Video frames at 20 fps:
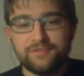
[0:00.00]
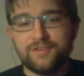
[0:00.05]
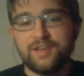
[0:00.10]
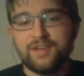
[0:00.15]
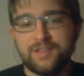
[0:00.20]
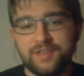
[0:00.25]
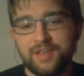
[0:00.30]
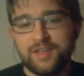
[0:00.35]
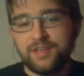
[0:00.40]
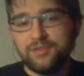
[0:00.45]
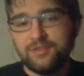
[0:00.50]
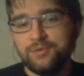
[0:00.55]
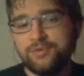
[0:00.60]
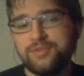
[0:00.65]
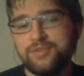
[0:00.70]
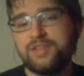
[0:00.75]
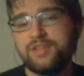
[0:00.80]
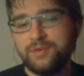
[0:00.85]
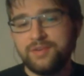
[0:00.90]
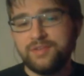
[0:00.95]
and I know
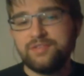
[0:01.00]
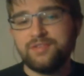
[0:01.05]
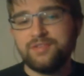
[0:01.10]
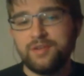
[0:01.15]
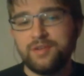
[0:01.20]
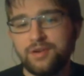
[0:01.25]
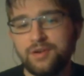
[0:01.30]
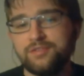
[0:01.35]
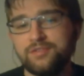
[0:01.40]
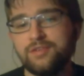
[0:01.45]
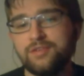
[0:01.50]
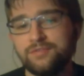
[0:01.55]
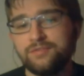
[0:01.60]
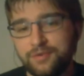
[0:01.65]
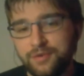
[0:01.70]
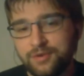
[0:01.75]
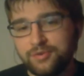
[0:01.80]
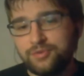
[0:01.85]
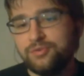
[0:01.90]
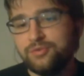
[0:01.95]
that there is a lot of
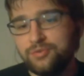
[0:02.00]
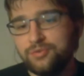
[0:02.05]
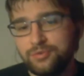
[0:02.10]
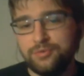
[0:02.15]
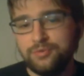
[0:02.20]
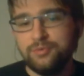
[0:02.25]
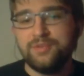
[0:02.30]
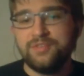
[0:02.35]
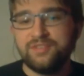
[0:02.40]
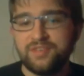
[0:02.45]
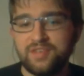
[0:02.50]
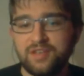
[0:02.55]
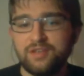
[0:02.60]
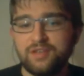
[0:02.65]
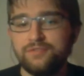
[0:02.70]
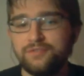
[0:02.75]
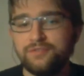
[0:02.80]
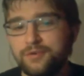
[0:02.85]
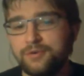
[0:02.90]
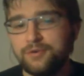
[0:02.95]
work to do with
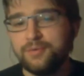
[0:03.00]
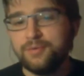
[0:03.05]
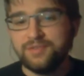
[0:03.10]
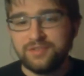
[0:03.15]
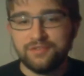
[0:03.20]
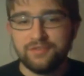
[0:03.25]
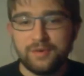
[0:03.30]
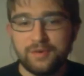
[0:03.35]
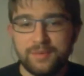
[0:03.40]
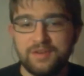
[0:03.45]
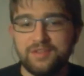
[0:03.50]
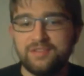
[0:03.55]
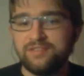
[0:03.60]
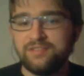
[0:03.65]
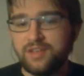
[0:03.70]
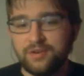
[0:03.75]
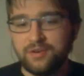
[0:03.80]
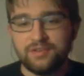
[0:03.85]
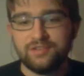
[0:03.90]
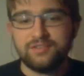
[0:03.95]
K4, with the Foreman
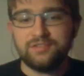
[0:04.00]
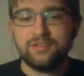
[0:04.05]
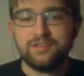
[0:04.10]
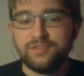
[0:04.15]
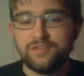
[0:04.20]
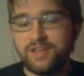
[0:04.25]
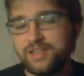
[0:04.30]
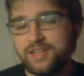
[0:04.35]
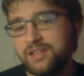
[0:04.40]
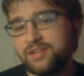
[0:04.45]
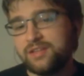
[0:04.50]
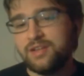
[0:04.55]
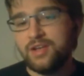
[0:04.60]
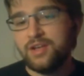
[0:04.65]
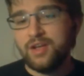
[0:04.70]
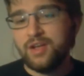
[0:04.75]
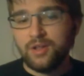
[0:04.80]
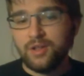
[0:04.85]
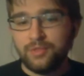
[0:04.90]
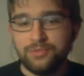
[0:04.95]
installer and stuff like that
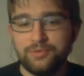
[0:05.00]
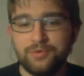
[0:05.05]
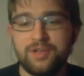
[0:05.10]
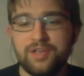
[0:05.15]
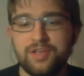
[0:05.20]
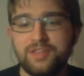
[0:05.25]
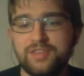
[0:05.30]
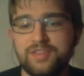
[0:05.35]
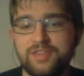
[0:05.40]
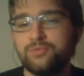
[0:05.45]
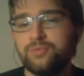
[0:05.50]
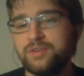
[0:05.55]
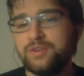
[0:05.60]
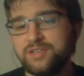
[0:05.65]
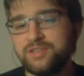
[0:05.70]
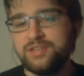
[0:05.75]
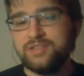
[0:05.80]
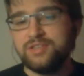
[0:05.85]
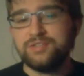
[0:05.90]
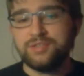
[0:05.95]
to get that
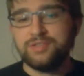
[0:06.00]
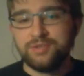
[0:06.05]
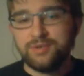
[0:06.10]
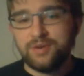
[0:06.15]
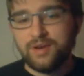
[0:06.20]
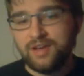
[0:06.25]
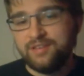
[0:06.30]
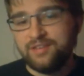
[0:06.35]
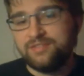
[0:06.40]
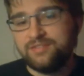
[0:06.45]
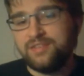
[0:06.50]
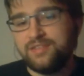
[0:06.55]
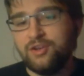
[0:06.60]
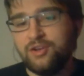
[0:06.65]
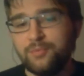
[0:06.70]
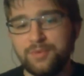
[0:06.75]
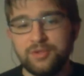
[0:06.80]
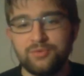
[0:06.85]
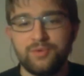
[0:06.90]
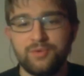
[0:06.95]
working. So I still
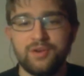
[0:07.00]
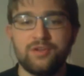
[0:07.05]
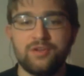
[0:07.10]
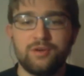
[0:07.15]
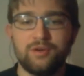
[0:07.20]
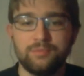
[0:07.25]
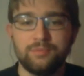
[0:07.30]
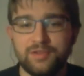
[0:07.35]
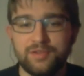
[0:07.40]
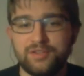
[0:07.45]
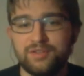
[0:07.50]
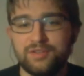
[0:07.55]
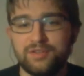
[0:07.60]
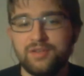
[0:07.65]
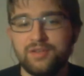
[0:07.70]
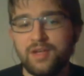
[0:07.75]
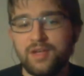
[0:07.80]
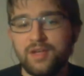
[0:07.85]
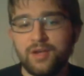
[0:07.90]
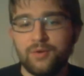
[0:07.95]
hope it will come with
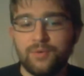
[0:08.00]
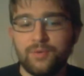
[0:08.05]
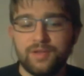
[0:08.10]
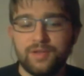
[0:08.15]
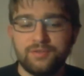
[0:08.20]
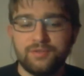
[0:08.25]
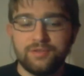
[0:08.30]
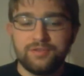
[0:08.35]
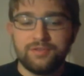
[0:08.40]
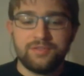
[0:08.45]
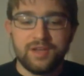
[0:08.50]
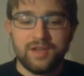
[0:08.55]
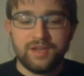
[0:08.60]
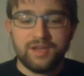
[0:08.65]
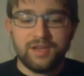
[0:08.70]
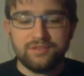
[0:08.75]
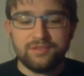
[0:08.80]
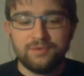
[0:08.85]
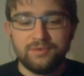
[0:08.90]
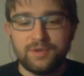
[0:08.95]

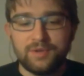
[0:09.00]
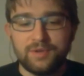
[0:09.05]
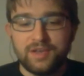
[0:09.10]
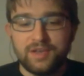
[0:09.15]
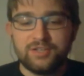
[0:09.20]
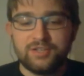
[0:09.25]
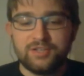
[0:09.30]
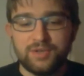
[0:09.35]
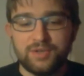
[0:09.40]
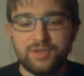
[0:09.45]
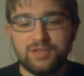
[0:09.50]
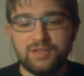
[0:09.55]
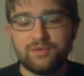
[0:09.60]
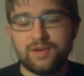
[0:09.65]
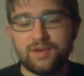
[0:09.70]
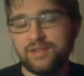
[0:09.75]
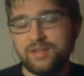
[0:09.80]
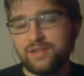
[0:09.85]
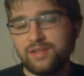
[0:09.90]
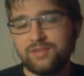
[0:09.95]
1.9 so we can actually
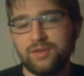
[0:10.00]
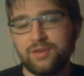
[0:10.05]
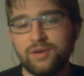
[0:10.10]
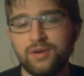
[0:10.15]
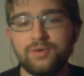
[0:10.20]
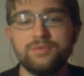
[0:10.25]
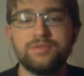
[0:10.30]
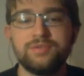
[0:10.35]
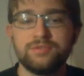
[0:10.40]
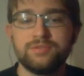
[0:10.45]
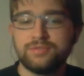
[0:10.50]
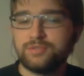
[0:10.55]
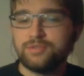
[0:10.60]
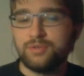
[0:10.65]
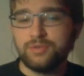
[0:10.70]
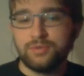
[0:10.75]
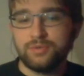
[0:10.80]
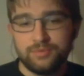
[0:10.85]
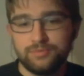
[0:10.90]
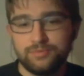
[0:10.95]
try that out.
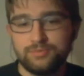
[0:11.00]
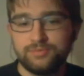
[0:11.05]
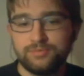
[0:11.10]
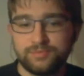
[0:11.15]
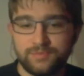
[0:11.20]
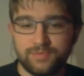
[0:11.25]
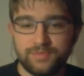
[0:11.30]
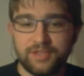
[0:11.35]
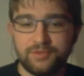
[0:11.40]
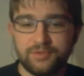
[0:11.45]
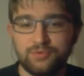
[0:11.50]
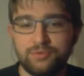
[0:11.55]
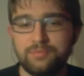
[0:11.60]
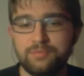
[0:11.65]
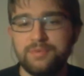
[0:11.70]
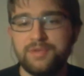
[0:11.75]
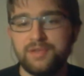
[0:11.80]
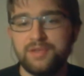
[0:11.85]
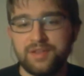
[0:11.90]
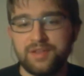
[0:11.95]
So that
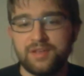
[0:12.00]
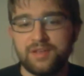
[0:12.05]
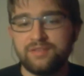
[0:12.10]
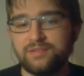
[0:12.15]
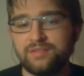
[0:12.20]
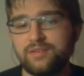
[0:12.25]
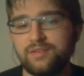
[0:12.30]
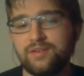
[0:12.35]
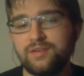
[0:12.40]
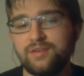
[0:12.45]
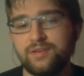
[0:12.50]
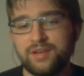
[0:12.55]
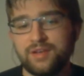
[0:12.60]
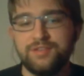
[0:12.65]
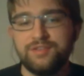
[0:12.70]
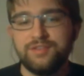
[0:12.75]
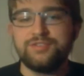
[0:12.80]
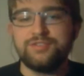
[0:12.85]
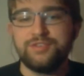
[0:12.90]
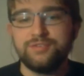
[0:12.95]
would be a nice
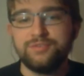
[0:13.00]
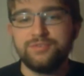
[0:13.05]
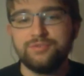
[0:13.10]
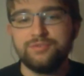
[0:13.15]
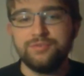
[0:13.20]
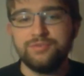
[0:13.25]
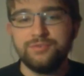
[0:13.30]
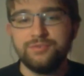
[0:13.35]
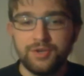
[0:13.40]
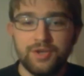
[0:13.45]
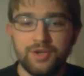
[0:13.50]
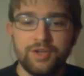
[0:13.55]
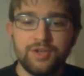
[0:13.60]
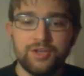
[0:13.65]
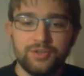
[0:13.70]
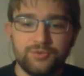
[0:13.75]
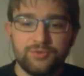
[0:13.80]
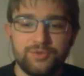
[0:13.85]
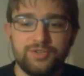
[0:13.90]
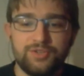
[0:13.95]
addition to
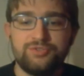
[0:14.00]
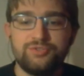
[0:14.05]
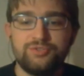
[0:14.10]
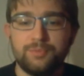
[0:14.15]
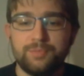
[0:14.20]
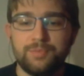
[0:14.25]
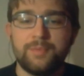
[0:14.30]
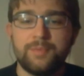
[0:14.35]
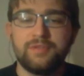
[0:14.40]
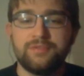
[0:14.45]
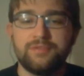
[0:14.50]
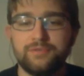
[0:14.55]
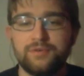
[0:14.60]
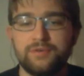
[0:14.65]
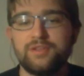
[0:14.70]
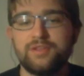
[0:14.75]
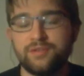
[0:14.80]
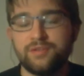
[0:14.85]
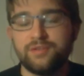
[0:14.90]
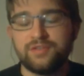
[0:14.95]
switch to Puppet
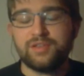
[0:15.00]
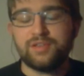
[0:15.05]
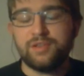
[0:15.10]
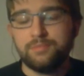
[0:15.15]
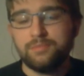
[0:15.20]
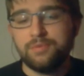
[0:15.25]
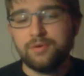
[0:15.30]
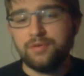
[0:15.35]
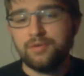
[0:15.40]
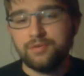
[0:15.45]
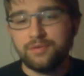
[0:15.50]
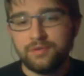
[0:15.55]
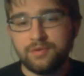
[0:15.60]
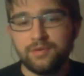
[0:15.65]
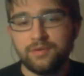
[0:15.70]
4 at a certain point.